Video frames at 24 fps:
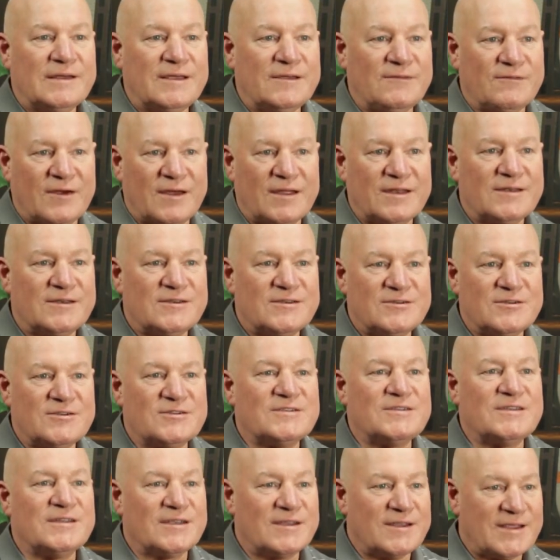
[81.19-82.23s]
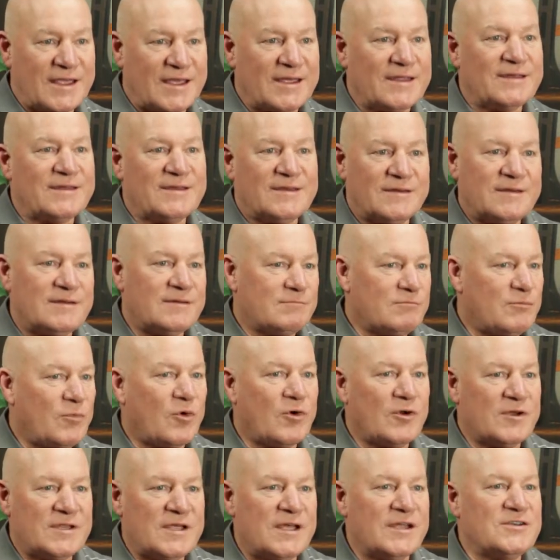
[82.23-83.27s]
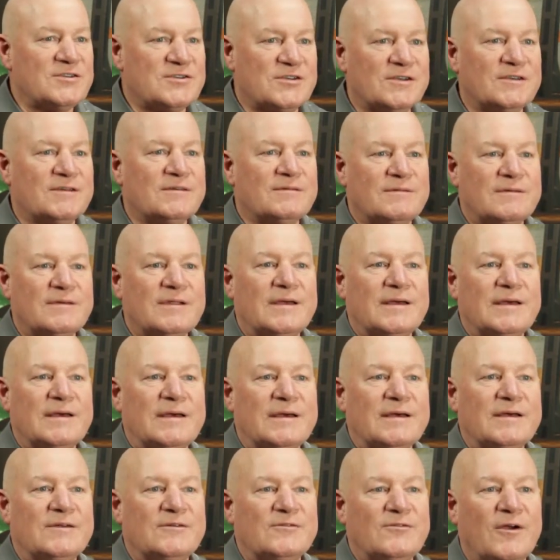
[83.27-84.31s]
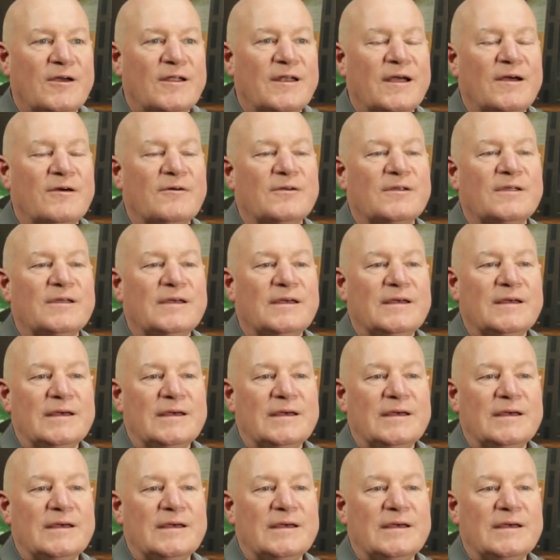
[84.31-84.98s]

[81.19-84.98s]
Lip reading: event just to get more attention drawn out.